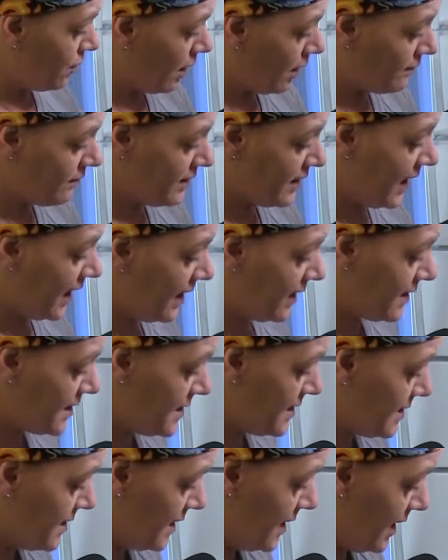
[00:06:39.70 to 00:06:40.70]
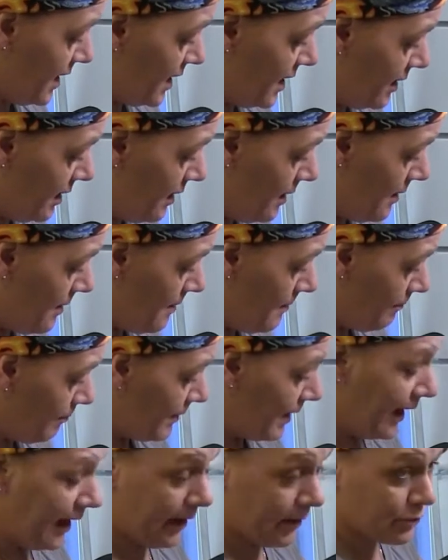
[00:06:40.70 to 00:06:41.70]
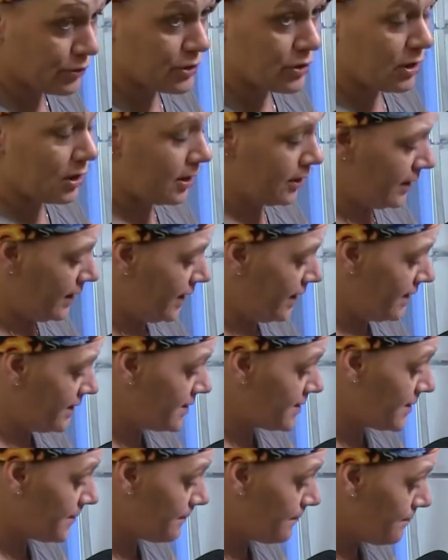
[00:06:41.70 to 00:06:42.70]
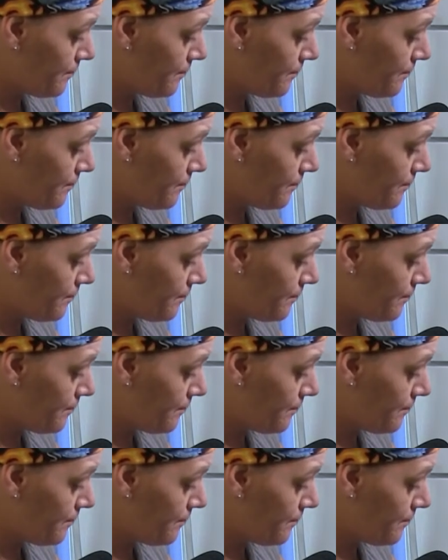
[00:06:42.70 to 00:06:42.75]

of that to see how strong it is.